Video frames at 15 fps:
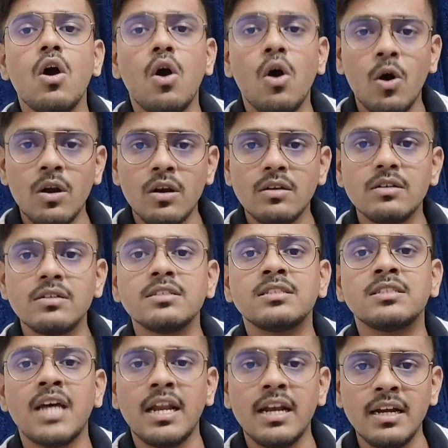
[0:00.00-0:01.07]
or
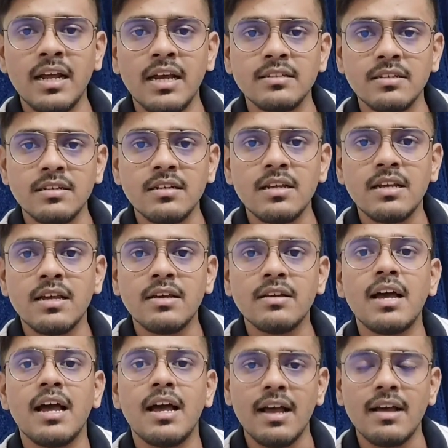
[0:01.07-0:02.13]
sanitizer
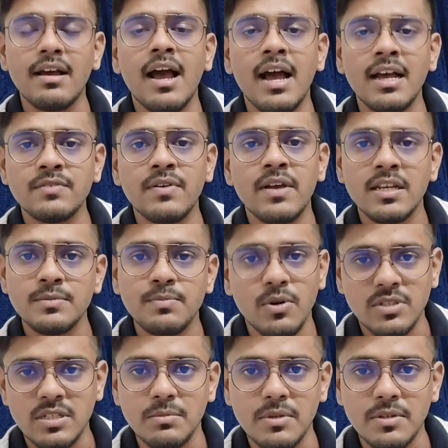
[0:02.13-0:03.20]
as well as
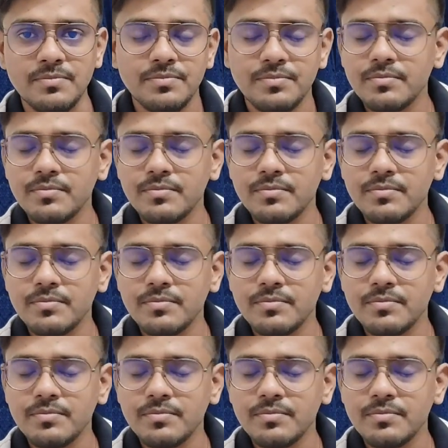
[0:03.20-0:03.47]
possible.